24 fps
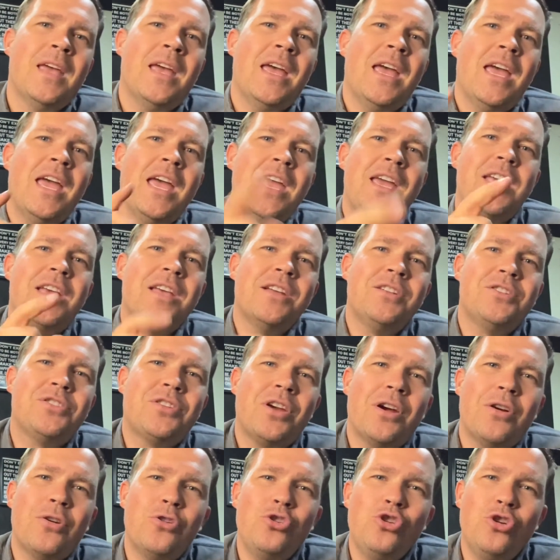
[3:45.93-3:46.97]
He can
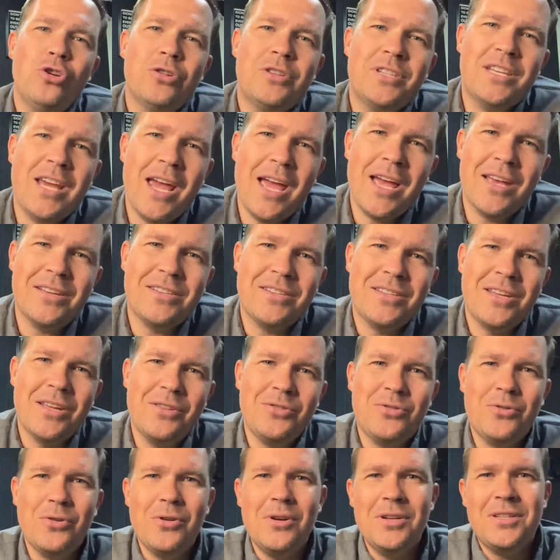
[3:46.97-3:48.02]
turn your test
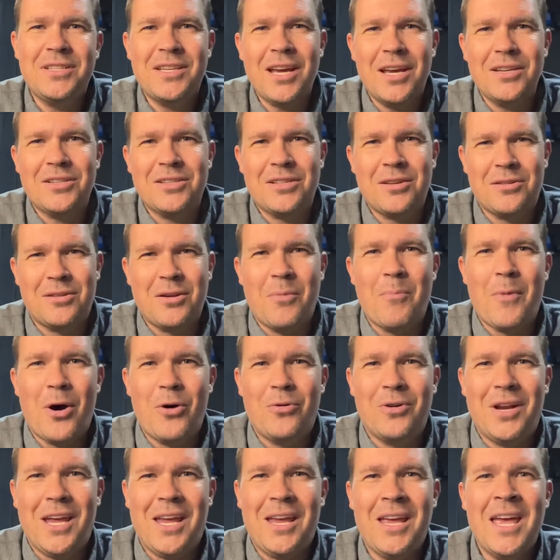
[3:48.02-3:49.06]
into a
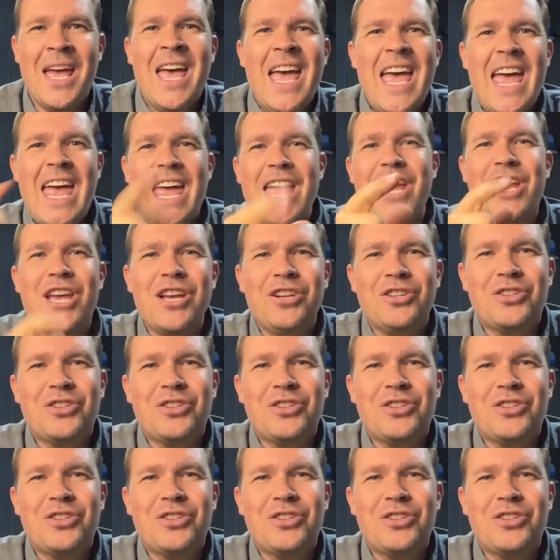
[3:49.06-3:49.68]
testimony. He can